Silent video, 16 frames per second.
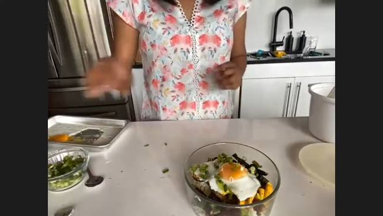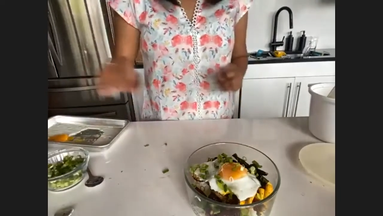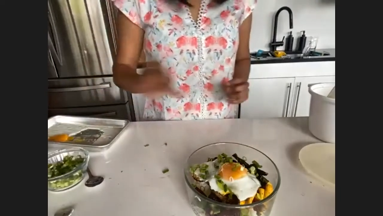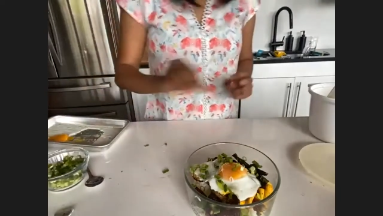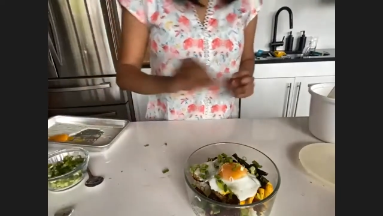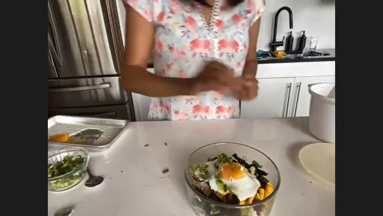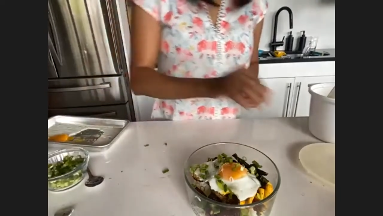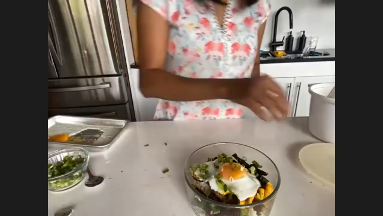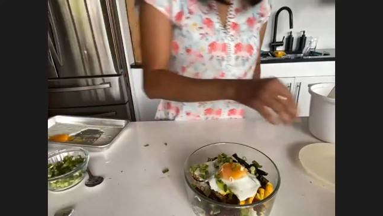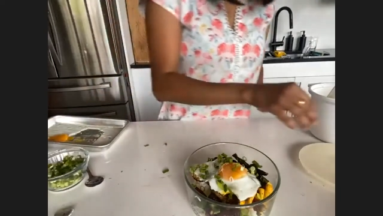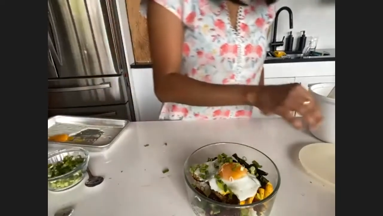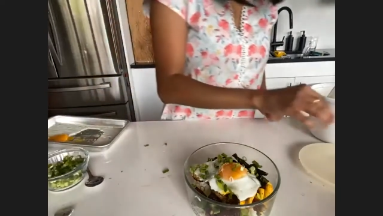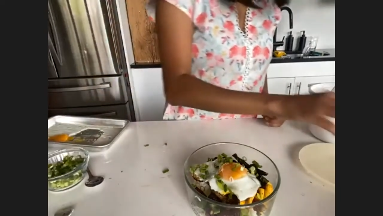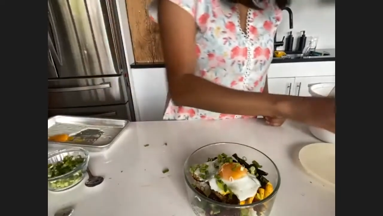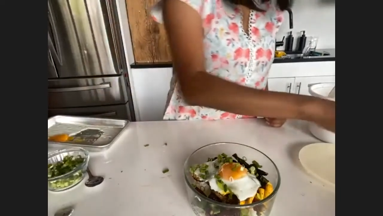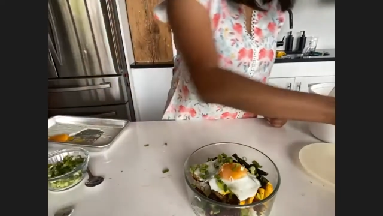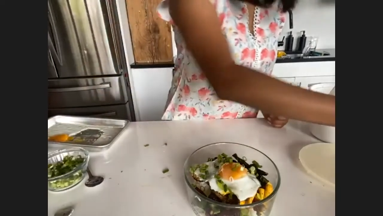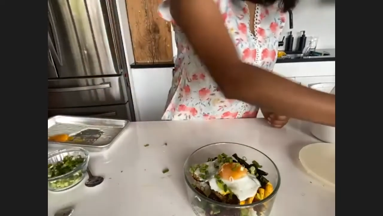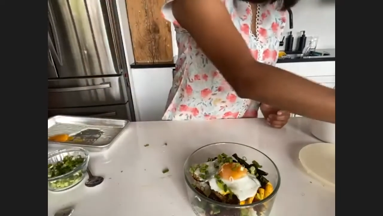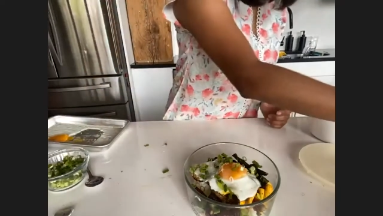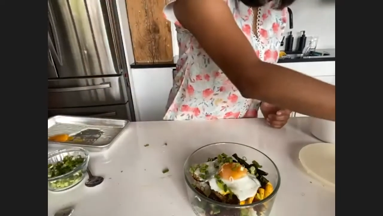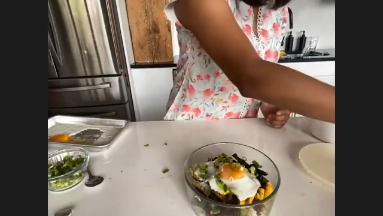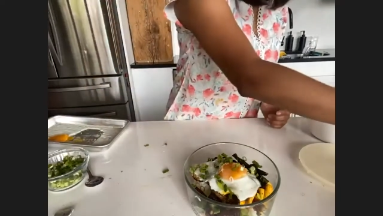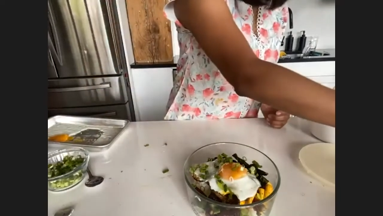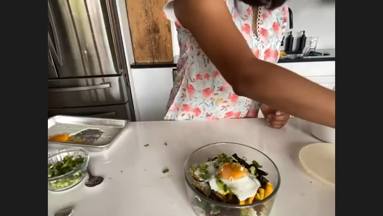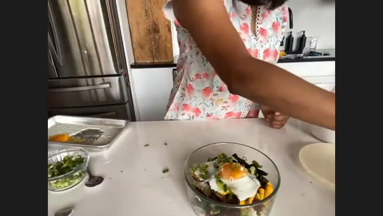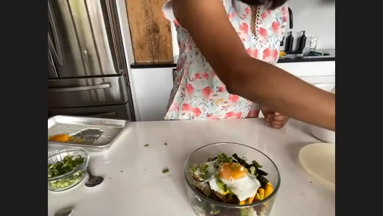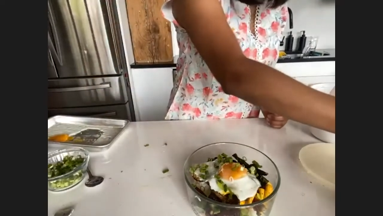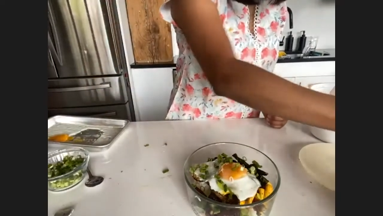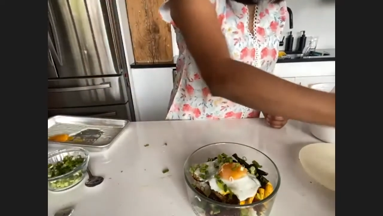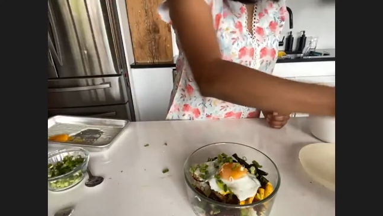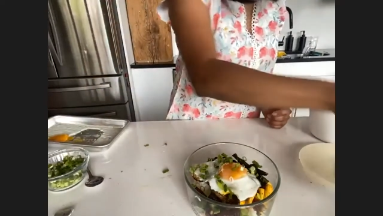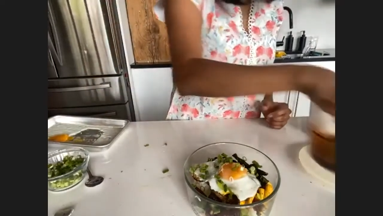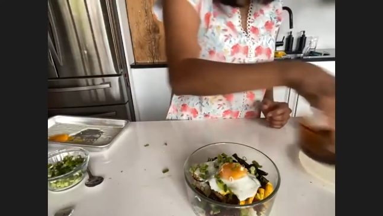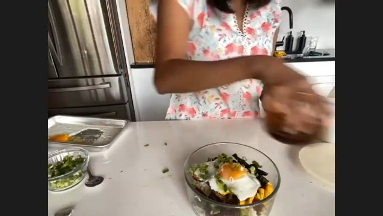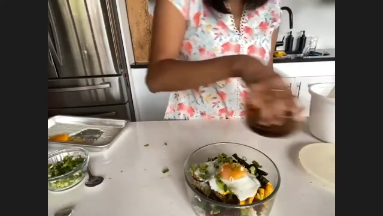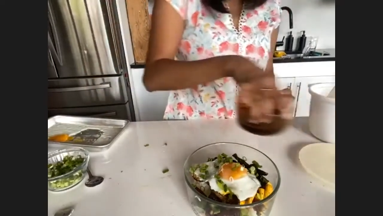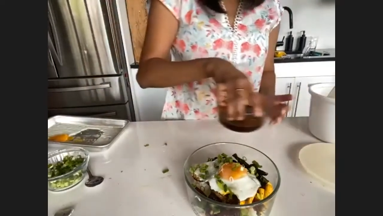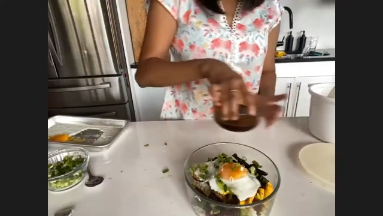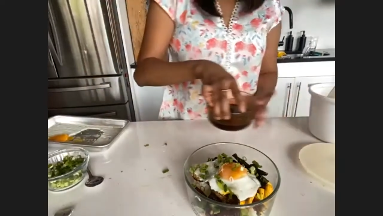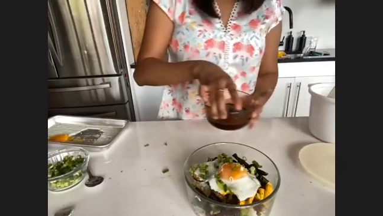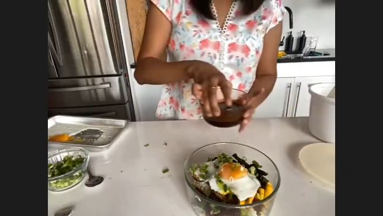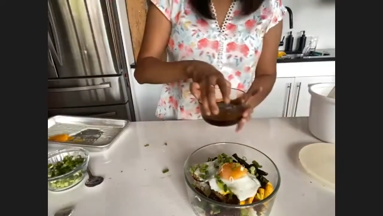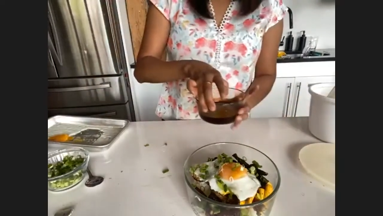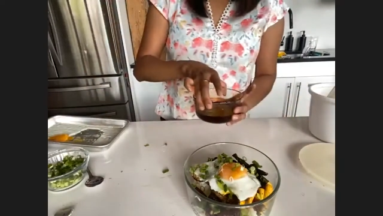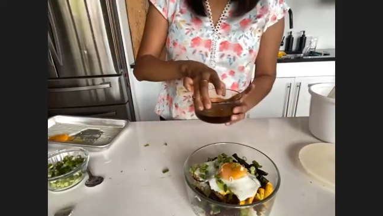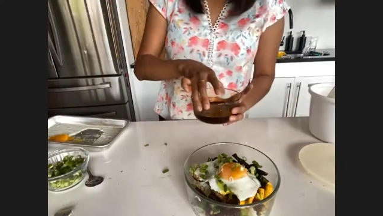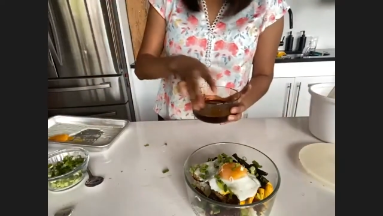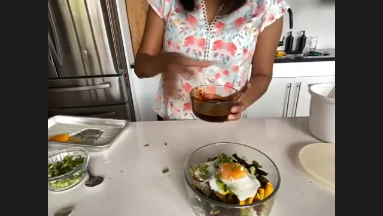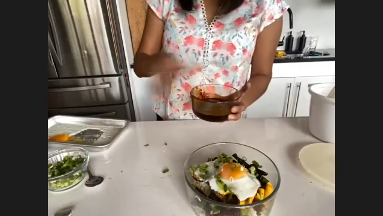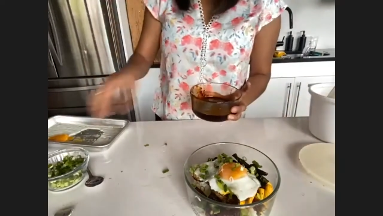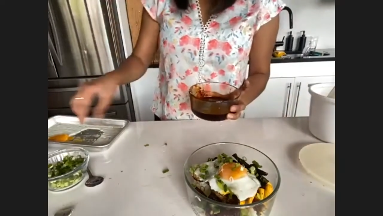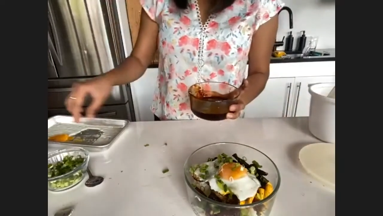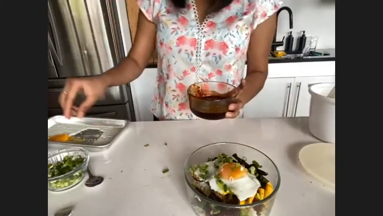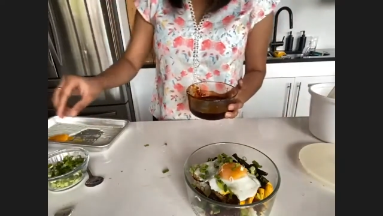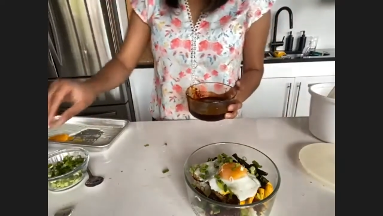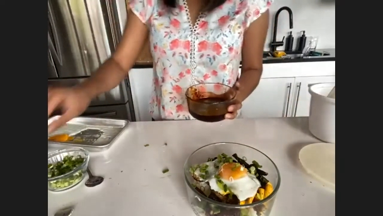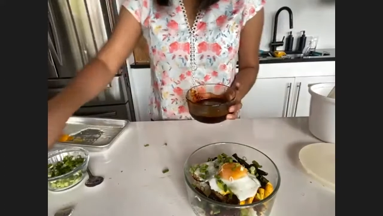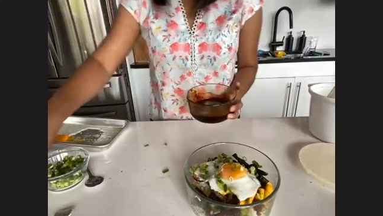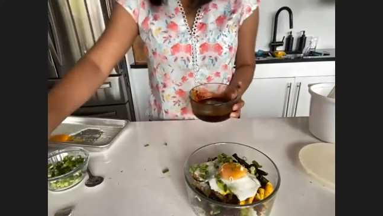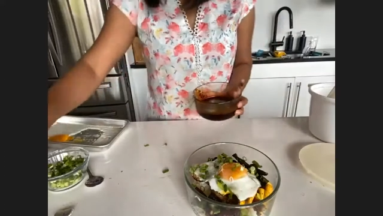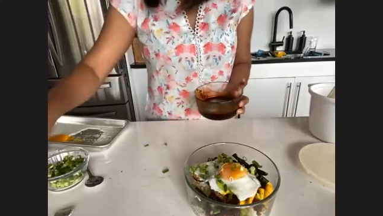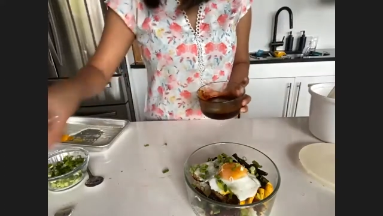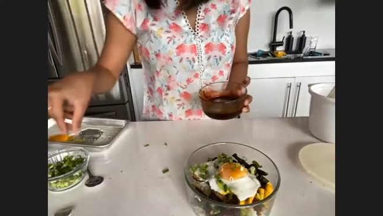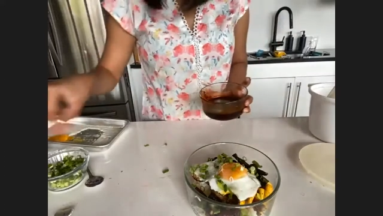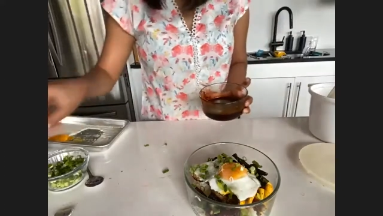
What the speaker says: No face is visible, so there are no lips to read.